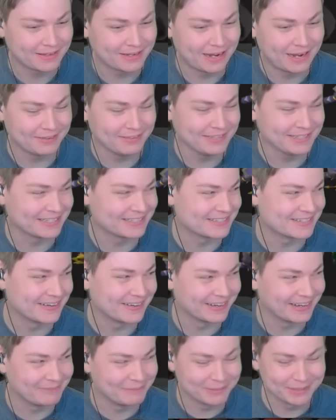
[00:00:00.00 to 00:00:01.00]
I think that's good.
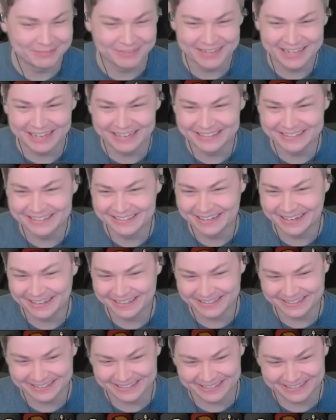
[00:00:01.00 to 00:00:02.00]
I'm leaving that in. I
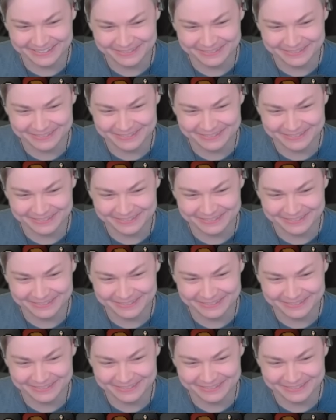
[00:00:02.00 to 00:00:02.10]
like that.